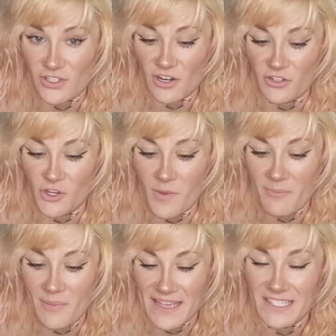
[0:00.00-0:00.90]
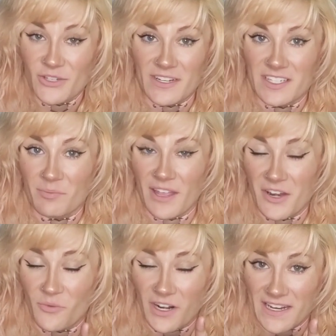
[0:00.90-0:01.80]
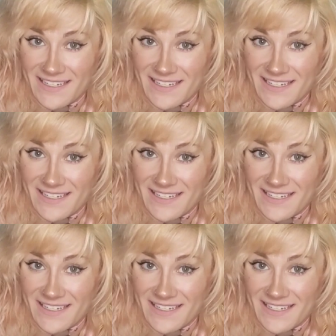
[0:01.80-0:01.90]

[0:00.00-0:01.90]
and I'll do my best to explain what I